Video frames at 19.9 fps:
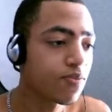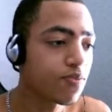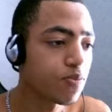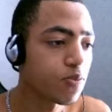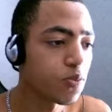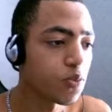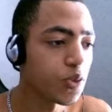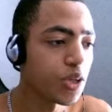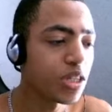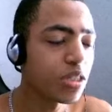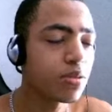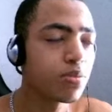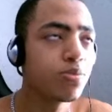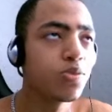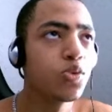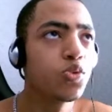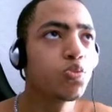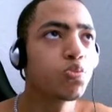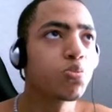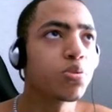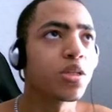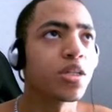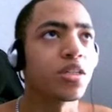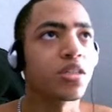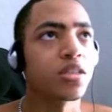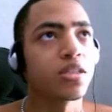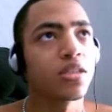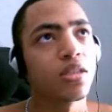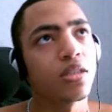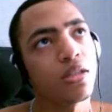Winged Moon
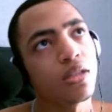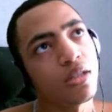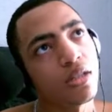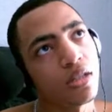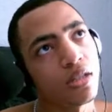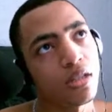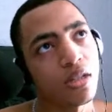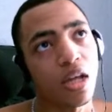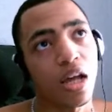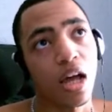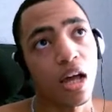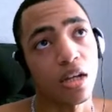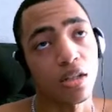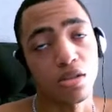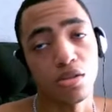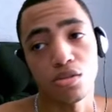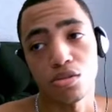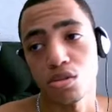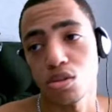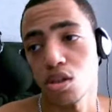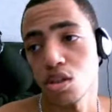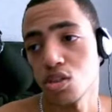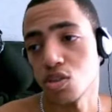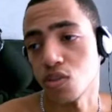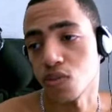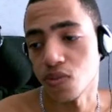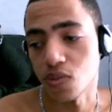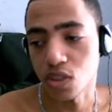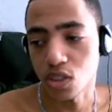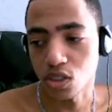Plate. I know it's
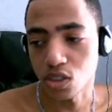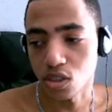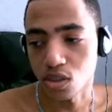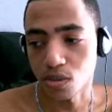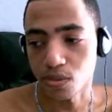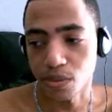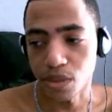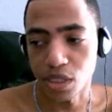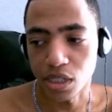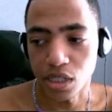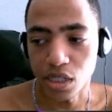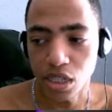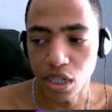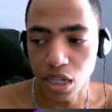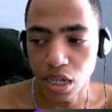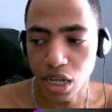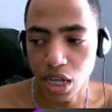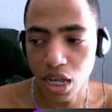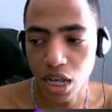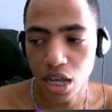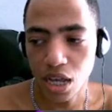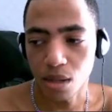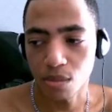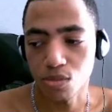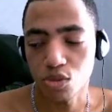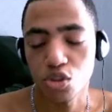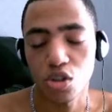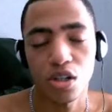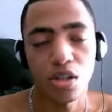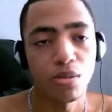controversial, but I'm
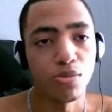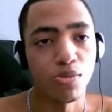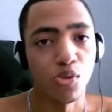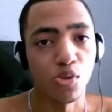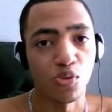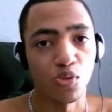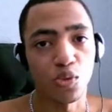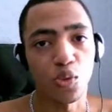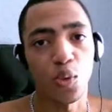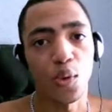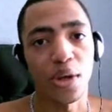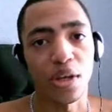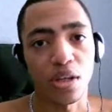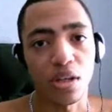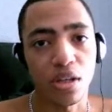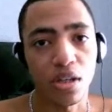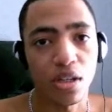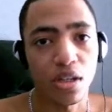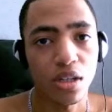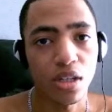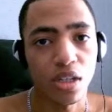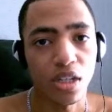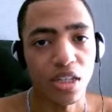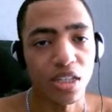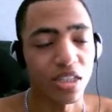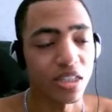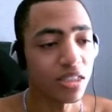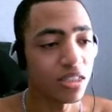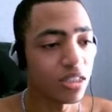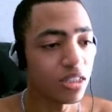trying to move quick
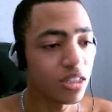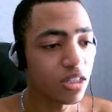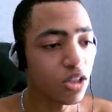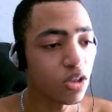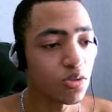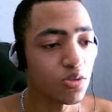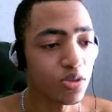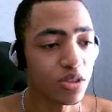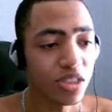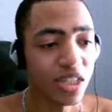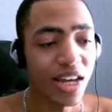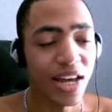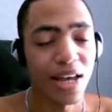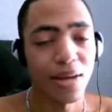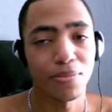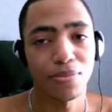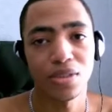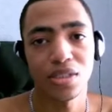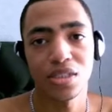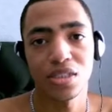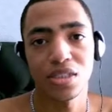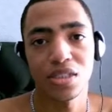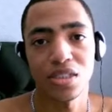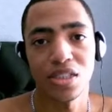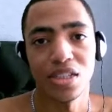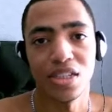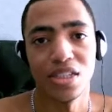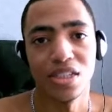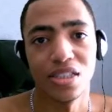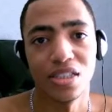and close gaps
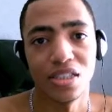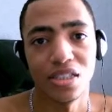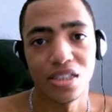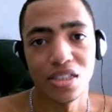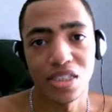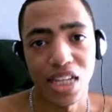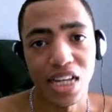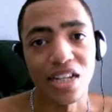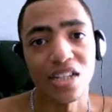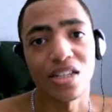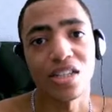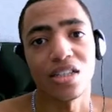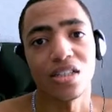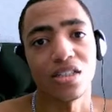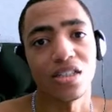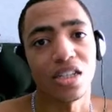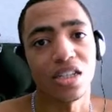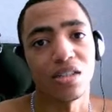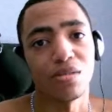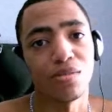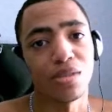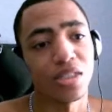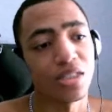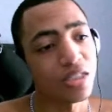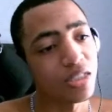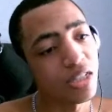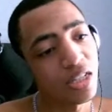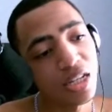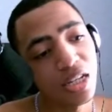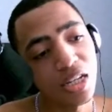and then kill enemies.
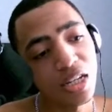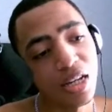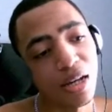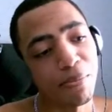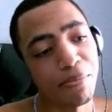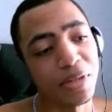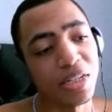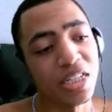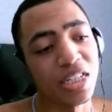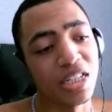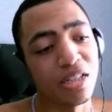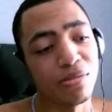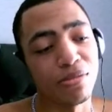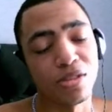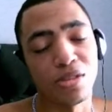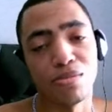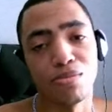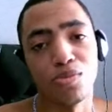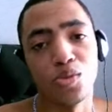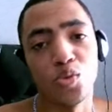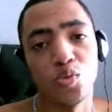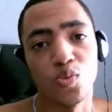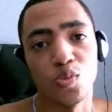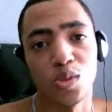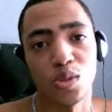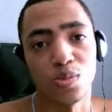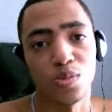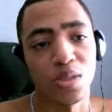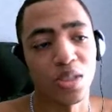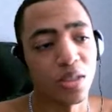I'm gonna need some movement
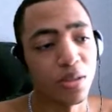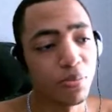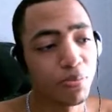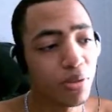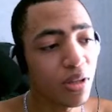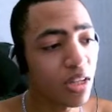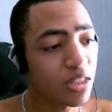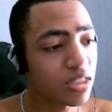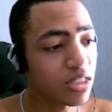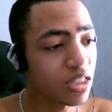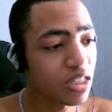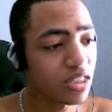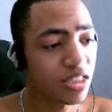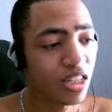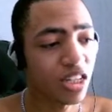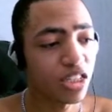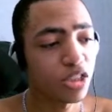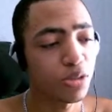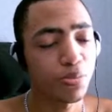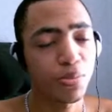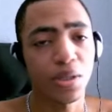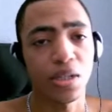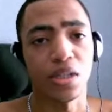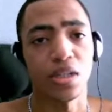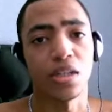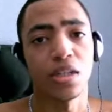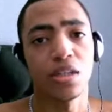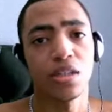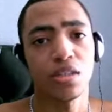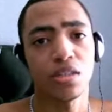speed. Plus, it's HP,
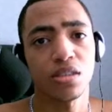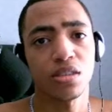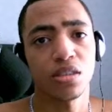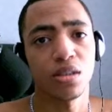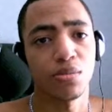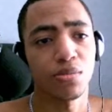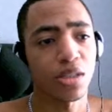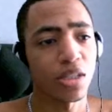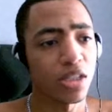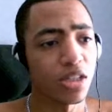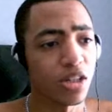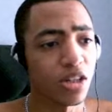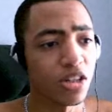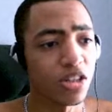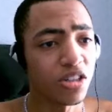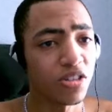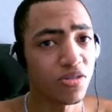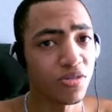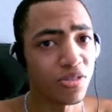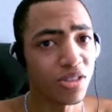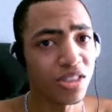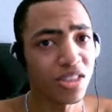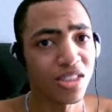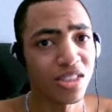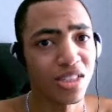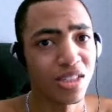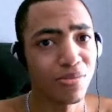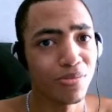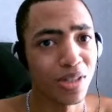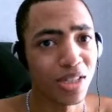something you're gonna really
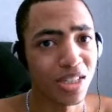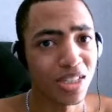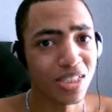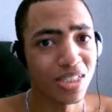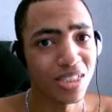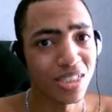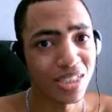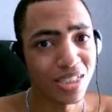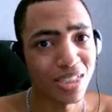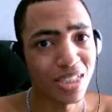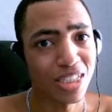need because this